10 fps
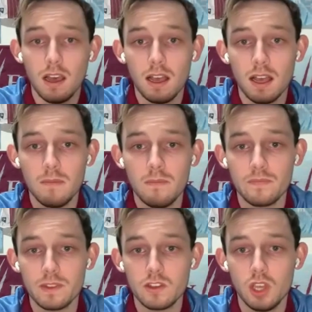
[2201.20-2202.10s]

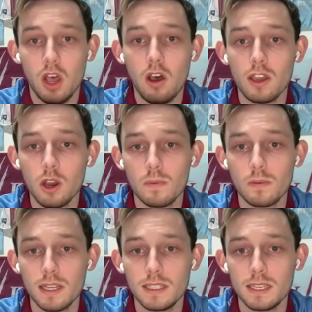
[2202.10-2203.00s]
to high
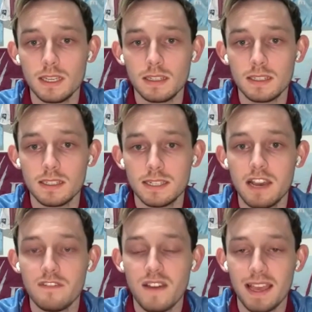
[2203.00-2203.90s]
operating
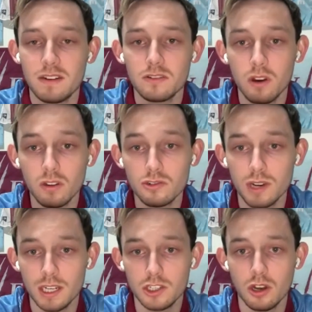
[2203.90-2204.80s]
staff and
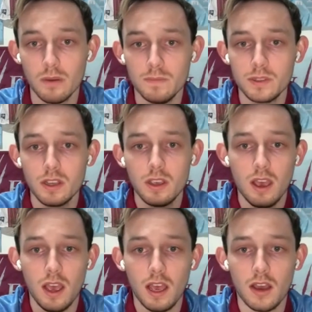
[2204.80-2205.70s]
contract jobs
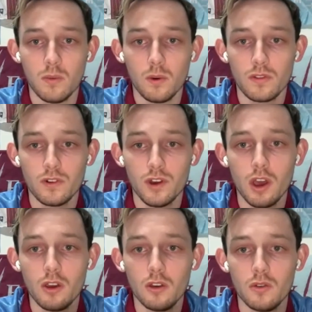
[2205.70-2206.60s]
with
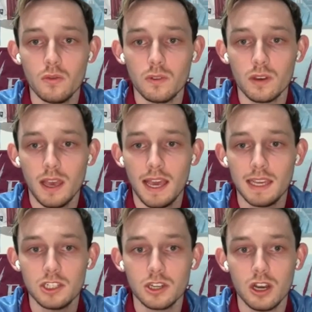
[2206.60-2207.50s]
no
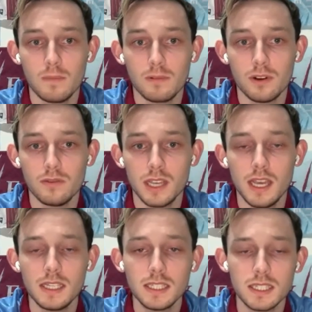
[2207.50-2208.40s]
HR
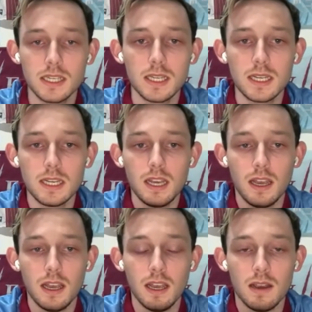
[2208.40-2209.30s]
process.
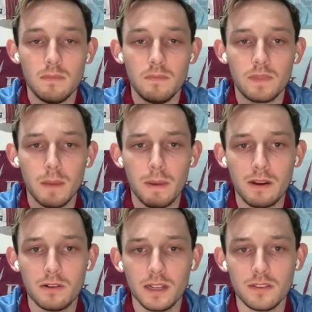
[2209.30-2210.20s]

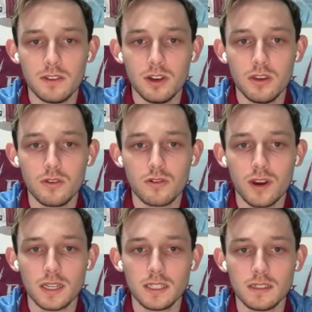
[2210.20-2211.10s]
Apparently, the new
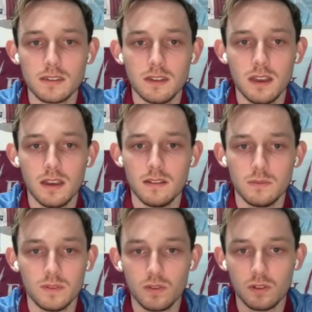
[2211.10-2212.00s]
crest
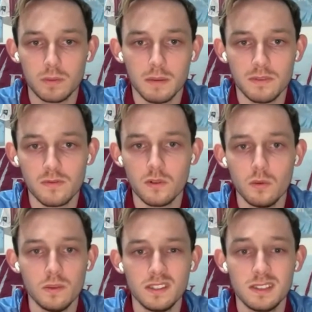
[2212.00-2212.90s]
that we've talked about
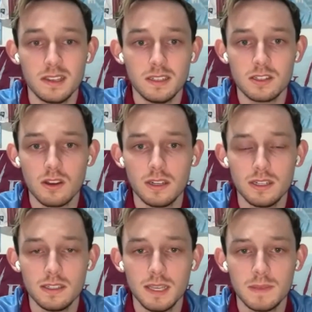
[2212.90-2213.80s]
before was designed
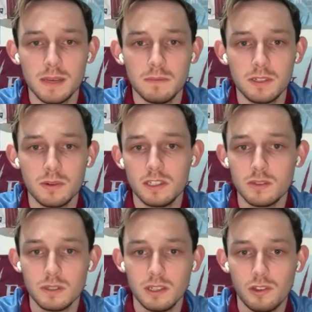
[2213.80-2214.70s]
in September
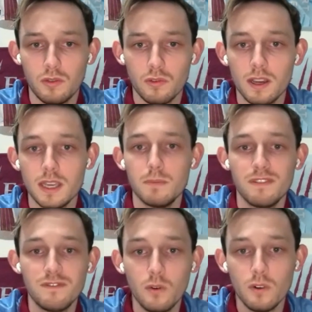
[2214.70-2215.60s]
2023
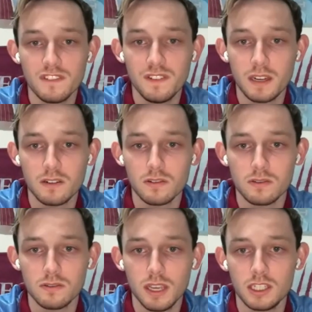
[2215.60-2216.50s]
before the fan
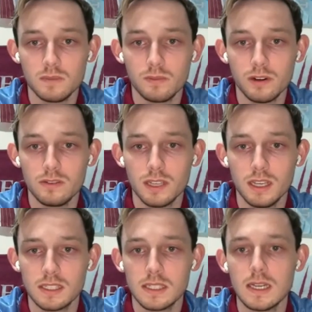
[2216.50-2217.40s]
consultation
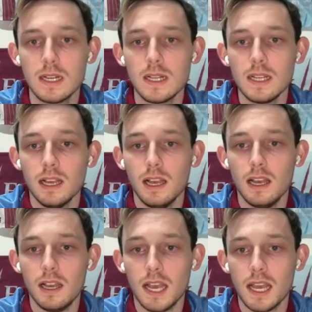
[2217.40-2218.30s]
process.
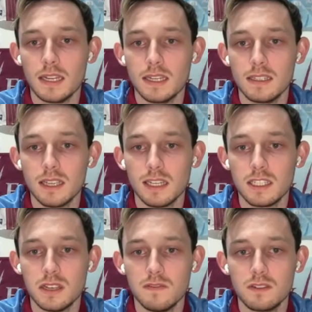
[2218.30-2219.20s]
And
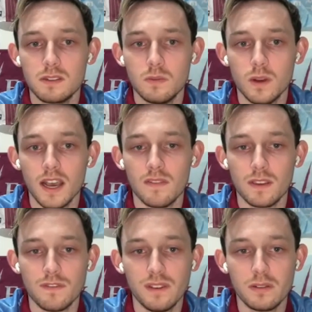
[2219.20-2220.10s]
executives were
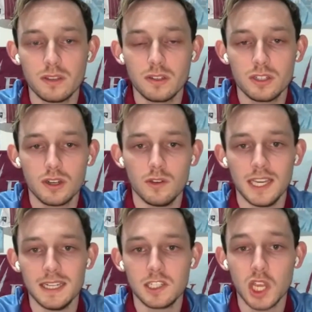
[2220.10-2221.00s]
having a photo
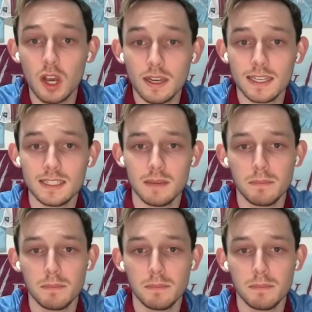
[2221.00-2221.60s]
shoot in ties